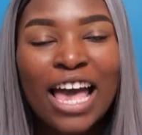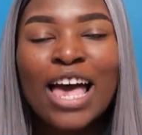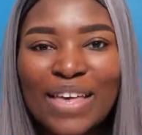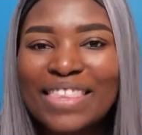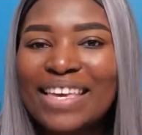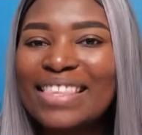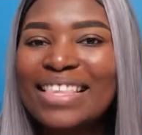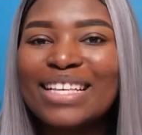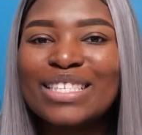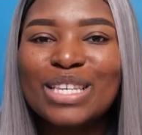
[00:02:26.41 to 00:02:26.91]
So I
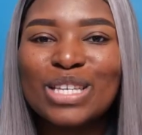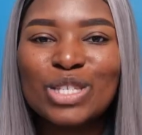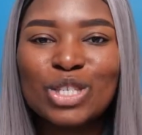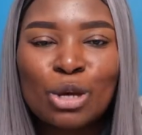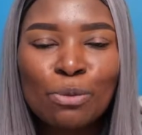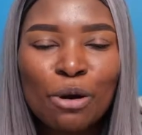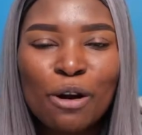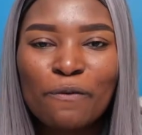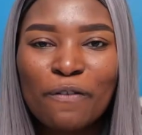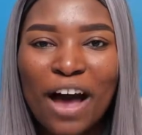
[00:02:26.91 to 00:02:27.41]
think that's
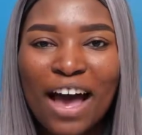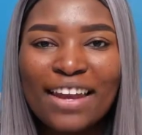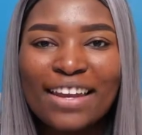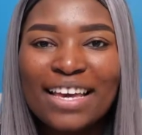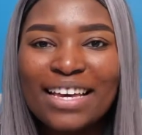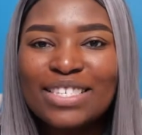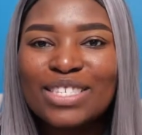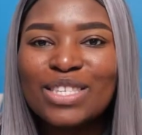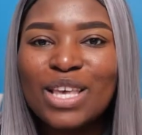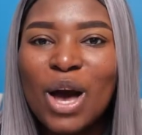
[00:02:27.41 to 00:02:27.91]
super fun.
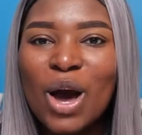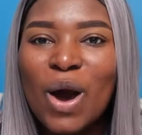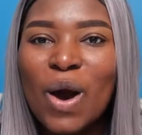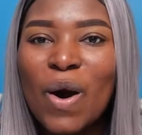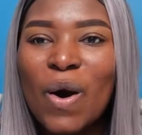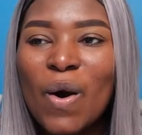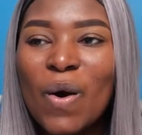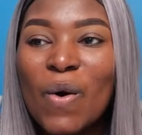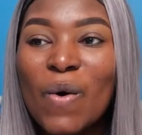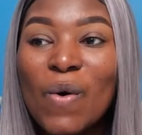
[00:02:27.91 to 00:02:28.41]

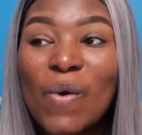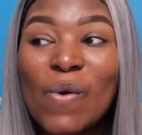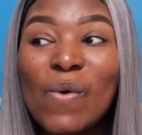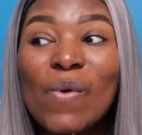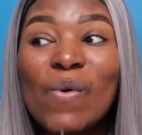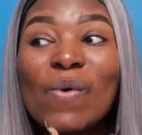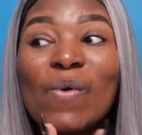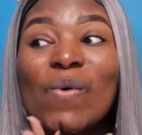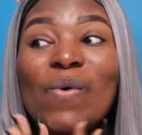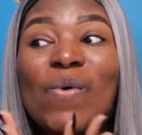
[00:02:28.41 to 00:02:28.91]

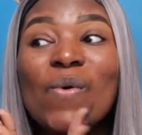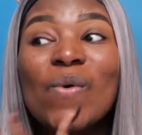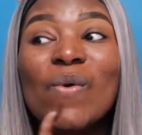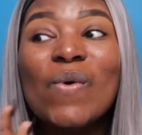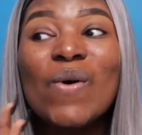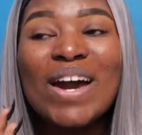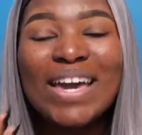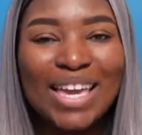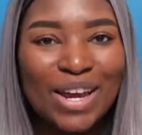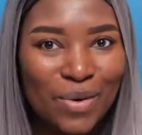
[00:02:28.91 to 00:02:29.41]
So
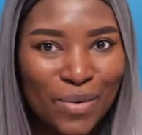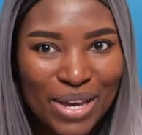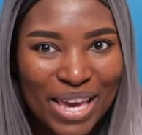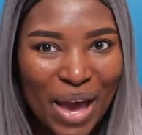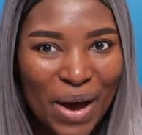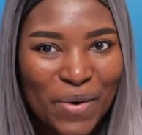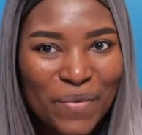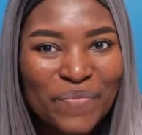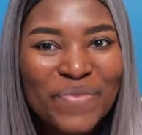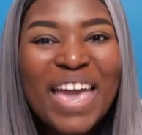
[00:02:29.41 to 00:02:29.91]
here we
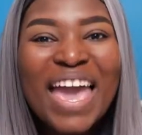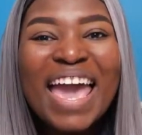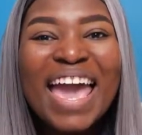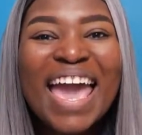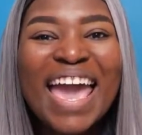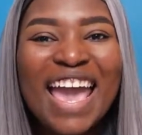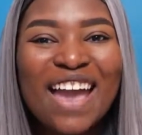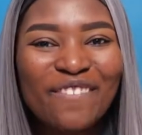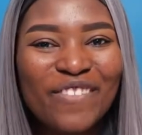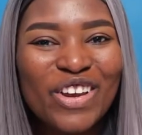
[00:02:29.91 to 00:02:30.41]
go.
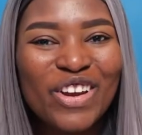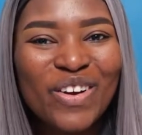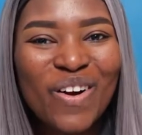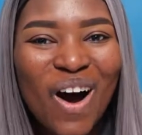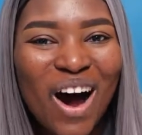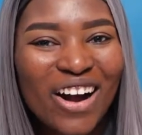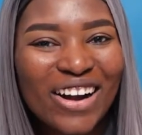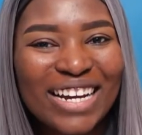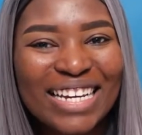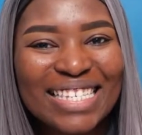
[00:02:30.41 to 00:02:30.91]
If you
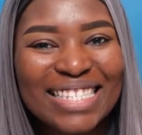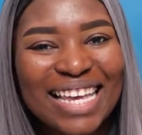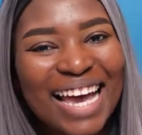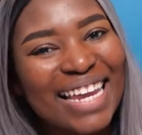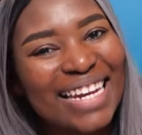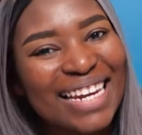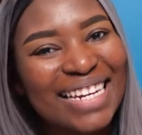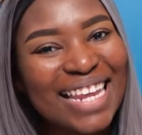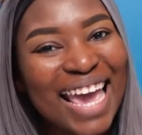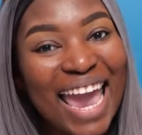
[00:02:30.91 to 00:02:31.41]
are
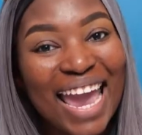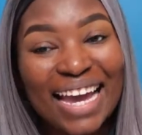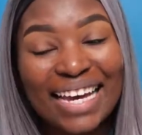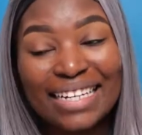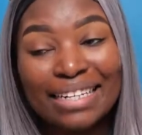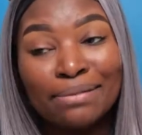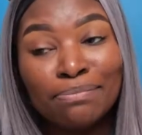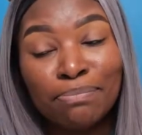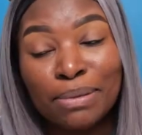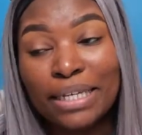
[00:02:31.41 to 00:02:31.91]
excited,
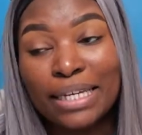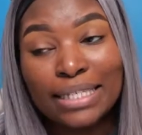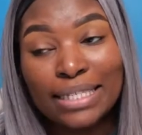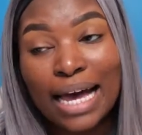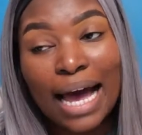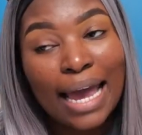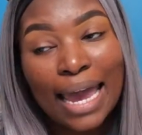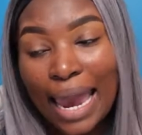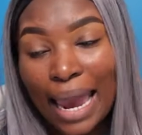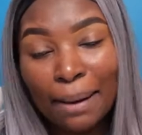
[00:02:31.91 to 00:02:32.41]
and because
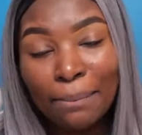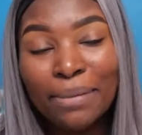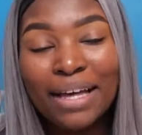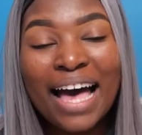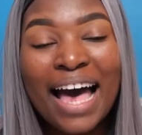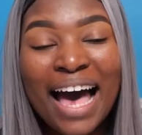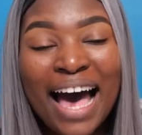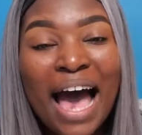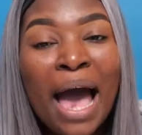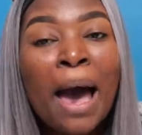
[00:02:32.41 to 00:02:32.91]
I am,
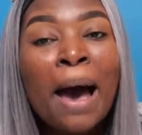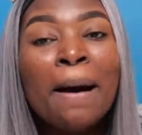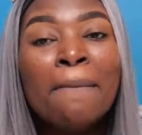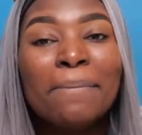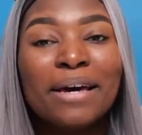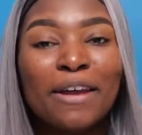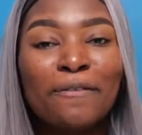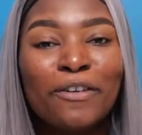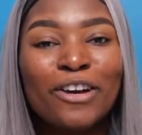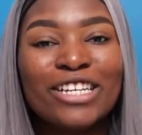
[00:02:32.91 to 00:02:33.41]

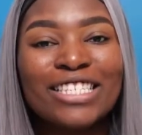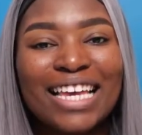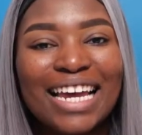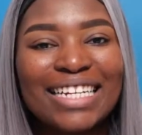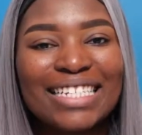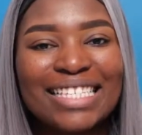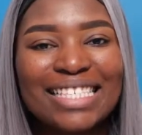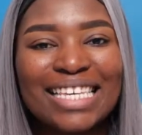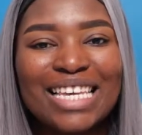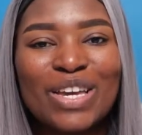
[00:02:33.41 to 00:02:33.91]
but if you're
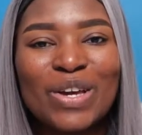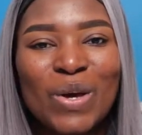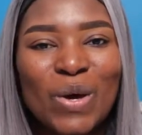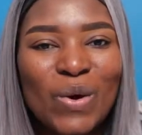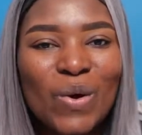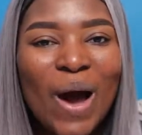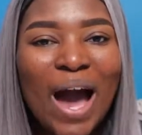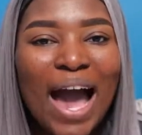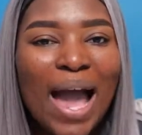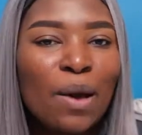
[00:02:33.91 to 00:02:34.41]
excited to see
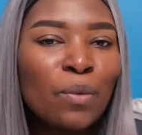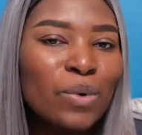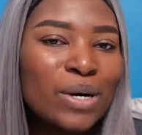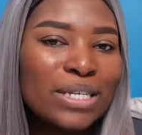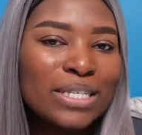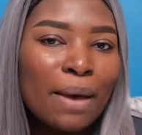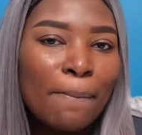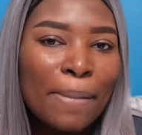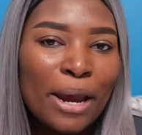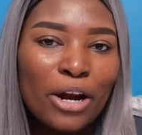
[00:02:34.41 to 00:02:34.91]
who I
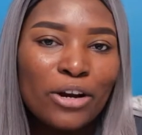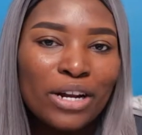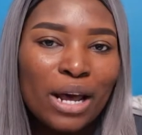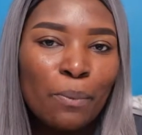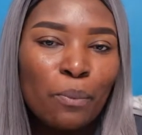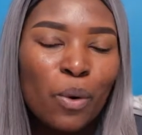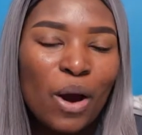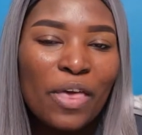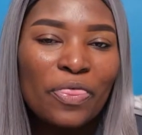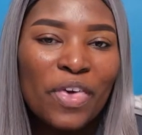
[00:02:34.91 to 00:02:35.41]
was paired
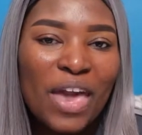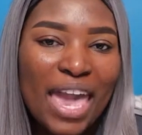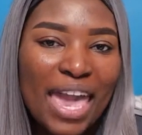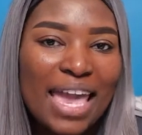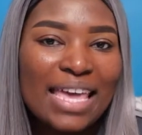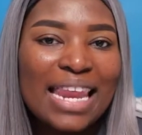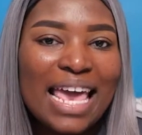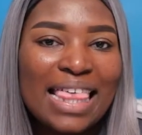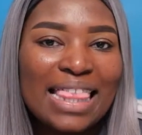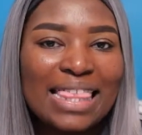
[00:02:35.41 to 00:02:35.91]
up with
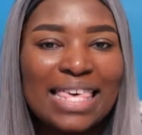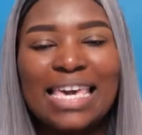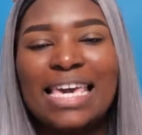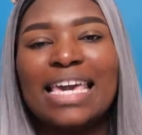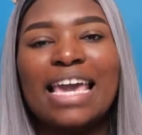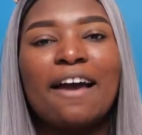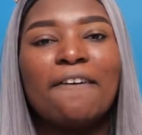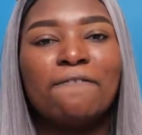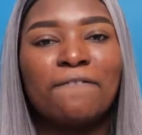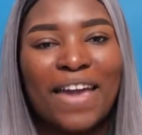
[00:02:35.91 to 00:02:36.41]
in
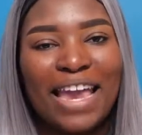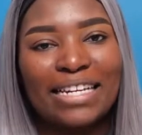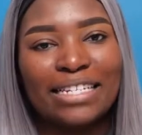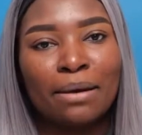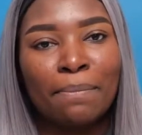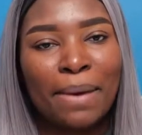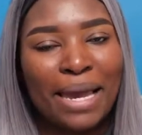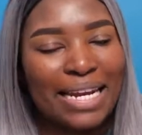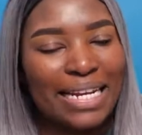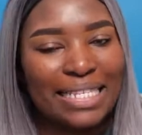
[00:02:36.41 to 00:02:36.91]
the
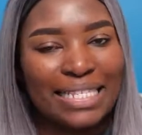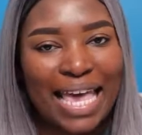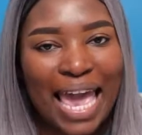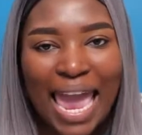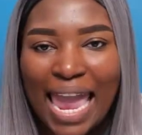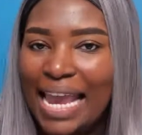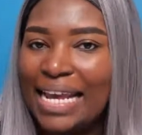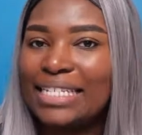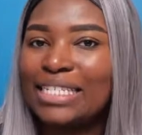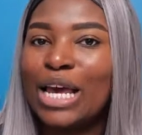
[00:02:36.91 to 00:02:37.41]
Fate Made Us
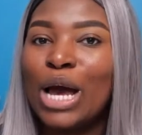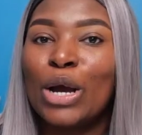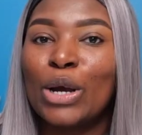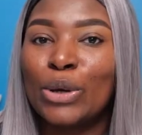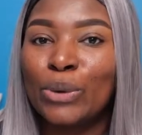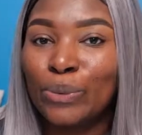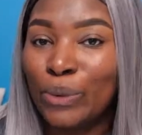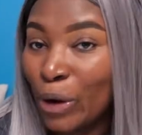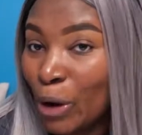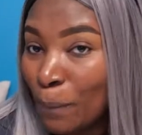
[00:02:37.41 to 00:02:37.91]
8
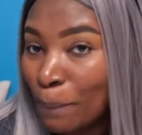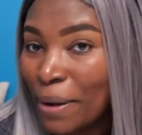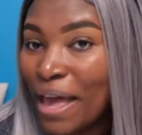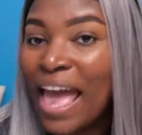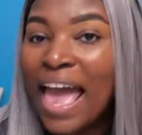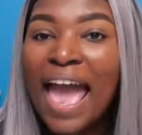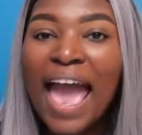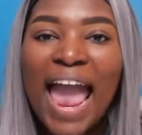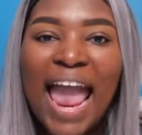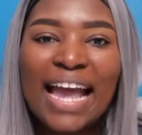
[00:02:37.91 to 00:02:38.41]
group
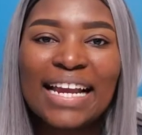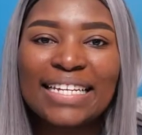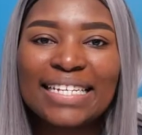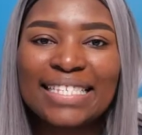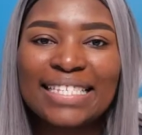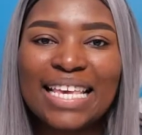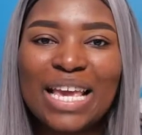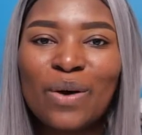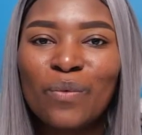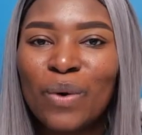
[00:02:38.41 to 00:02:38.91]
and to
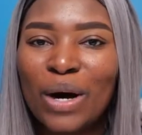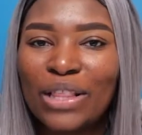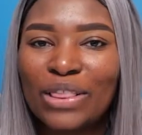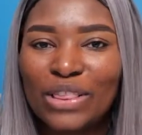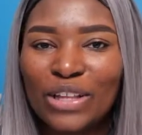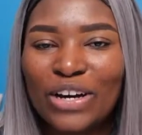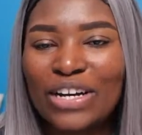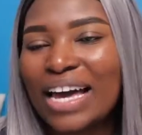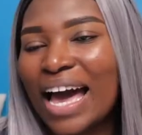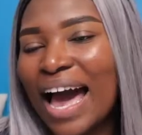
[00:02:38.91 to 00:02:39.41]
see what
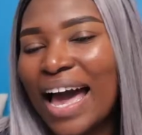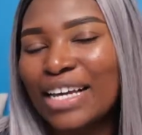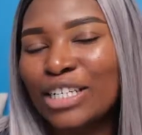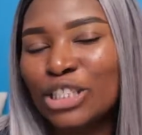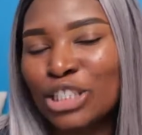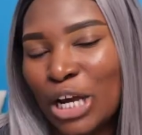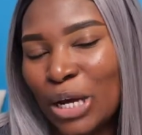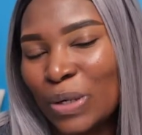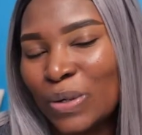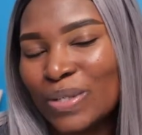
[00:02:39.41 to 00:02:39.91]
look I
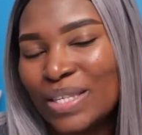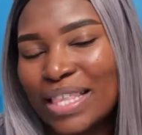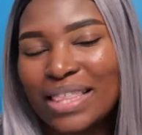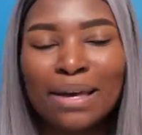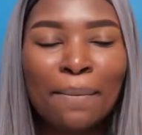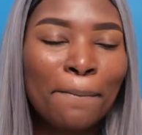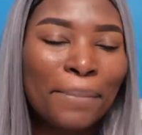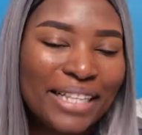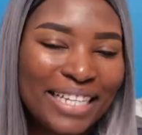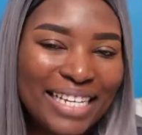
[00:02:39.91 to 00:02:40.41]
chose,
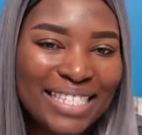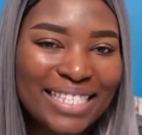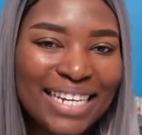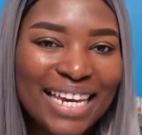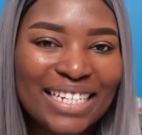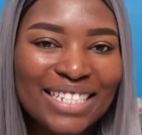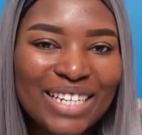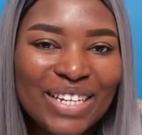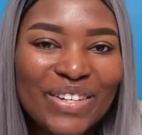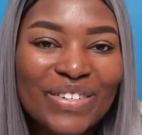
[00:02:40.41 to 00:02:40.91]
then please
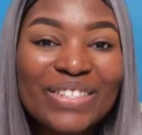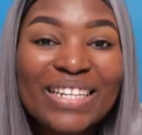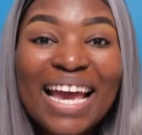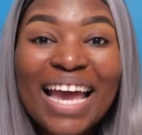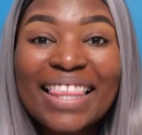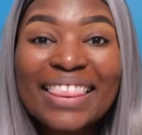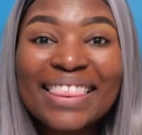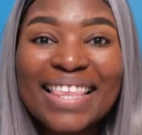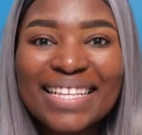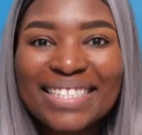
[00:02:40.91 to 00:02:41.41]
stay tuned
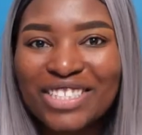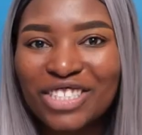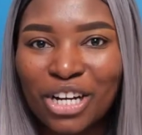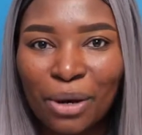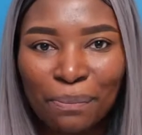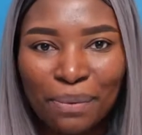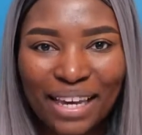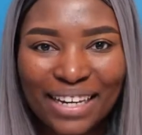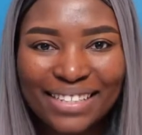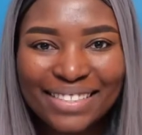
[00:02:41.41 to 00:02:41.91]
and let's
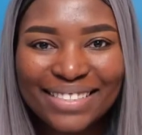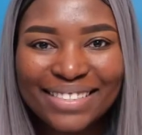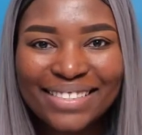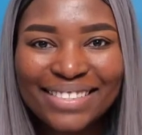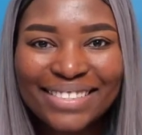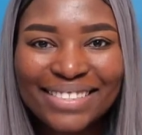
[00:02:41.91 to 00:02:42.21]
jump in.